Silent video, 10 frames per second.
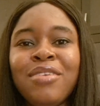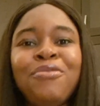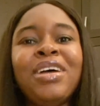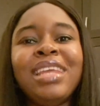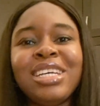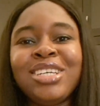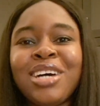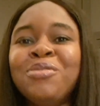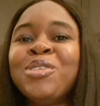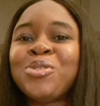
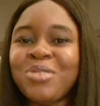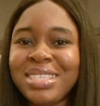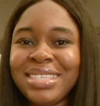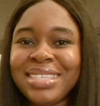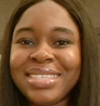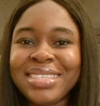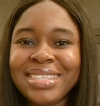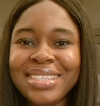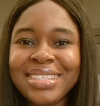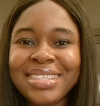financial resources.
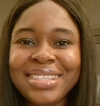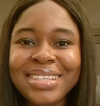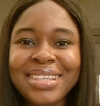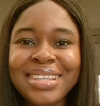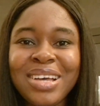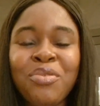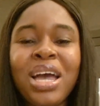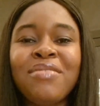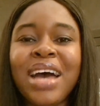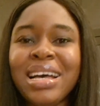We
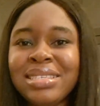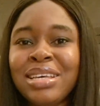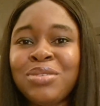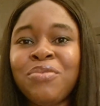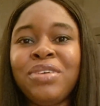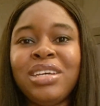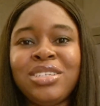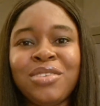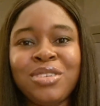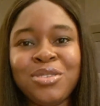have access to
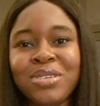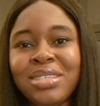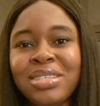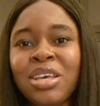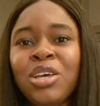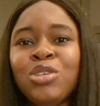financial resources.